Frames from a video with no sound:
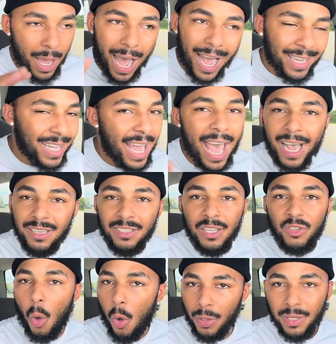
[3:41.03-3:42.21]
I get asked this
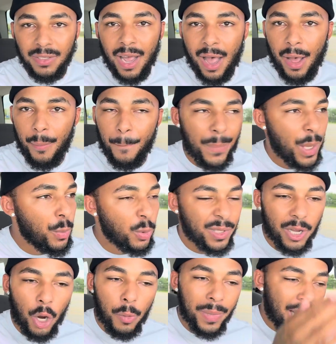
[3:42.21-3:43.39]
all the time. People
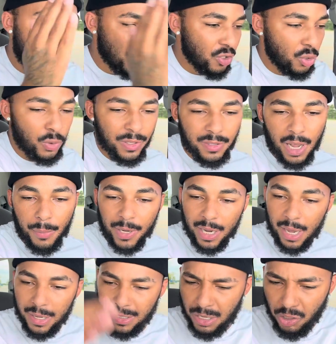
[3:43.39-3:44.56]
tell me I should do this type of
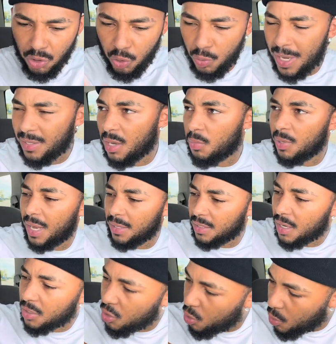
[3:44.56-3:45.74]
content. I should do that type of content.
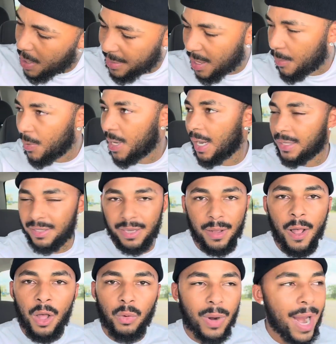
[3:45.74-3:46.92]
I should do that type of content,
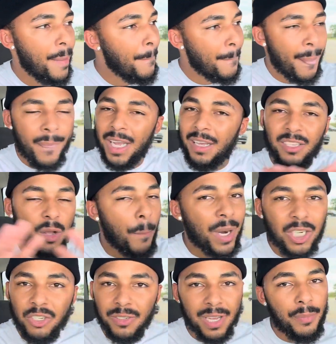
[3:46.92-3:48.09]
right? It's a
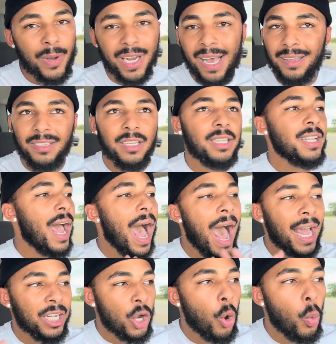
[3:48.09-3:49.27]
bunch of type of content that I
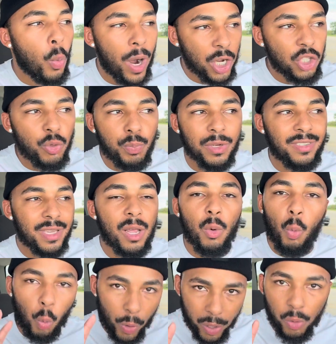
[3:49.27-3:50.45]
know 100%
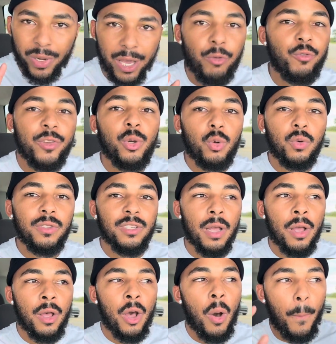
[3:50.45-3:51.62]
will get views,
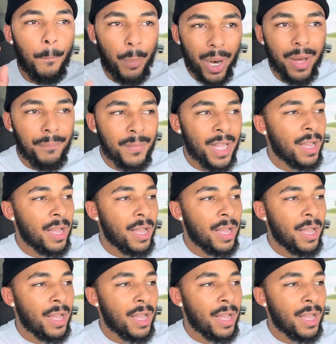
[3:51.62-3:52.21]
but